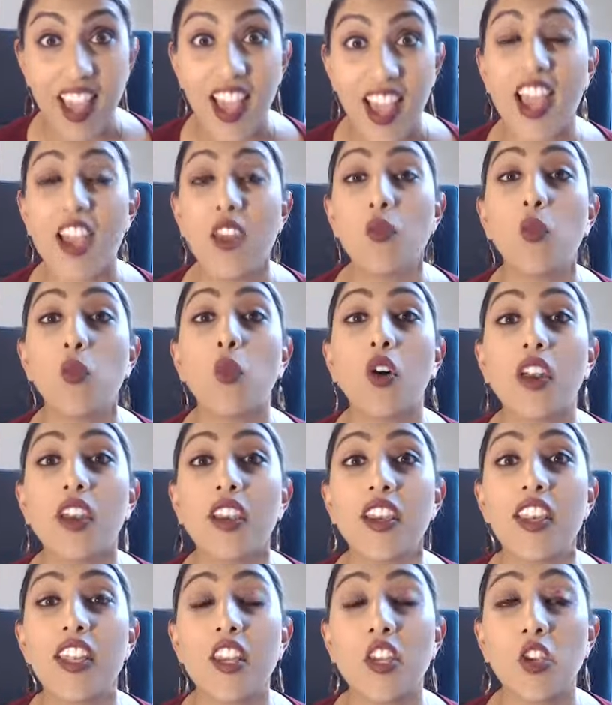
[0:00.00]
and what
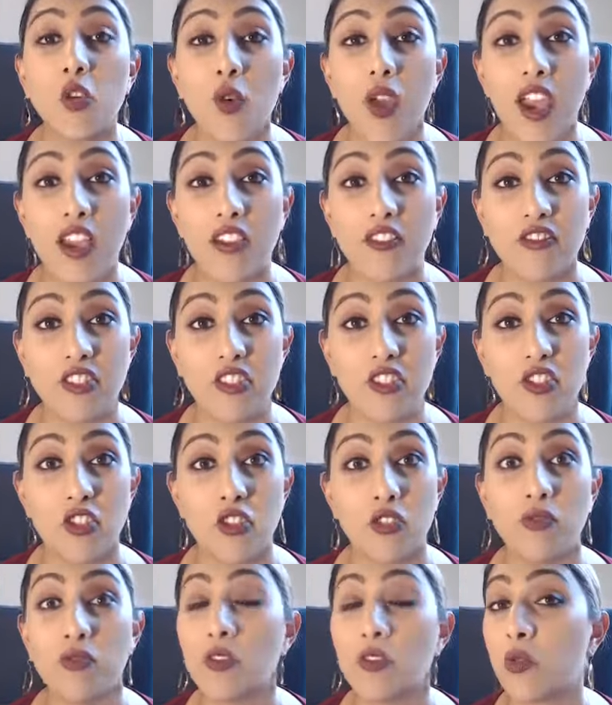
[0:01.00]
you have to
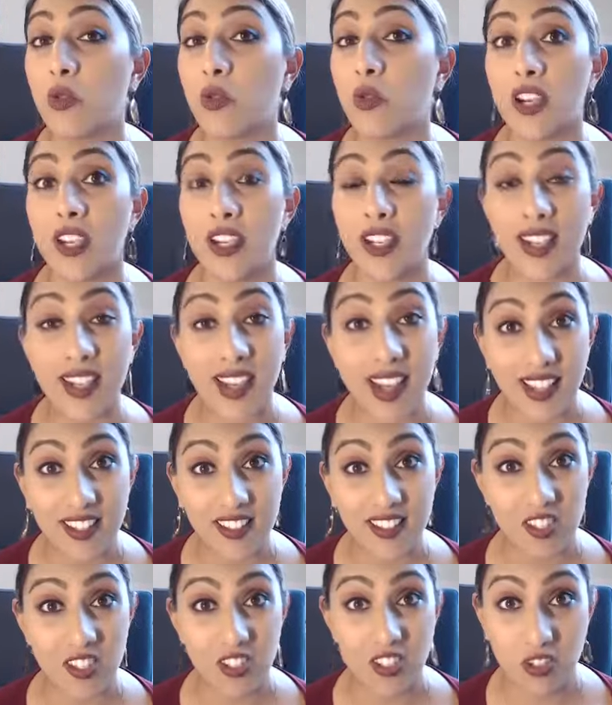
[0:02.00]
do or what it has
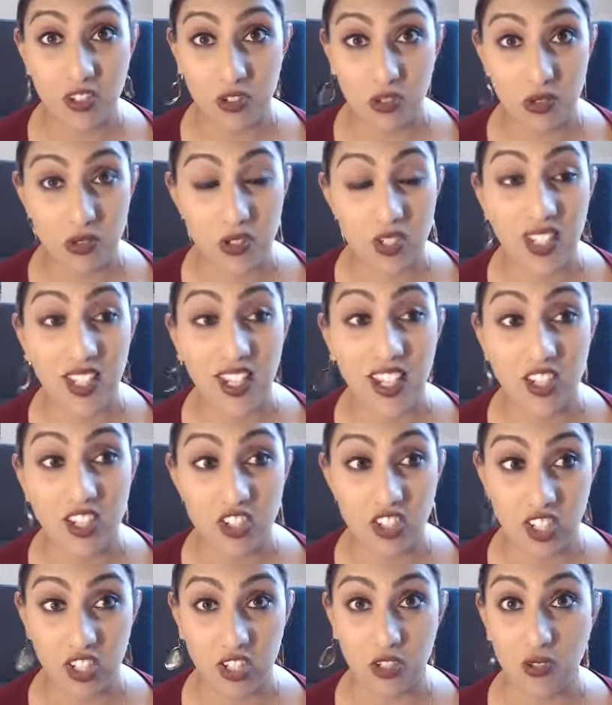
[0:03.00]
to do to get
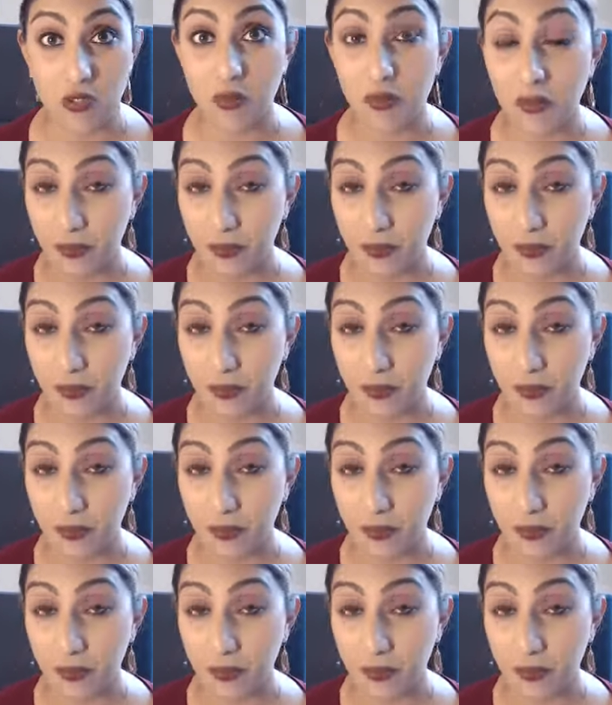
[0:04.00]
to you.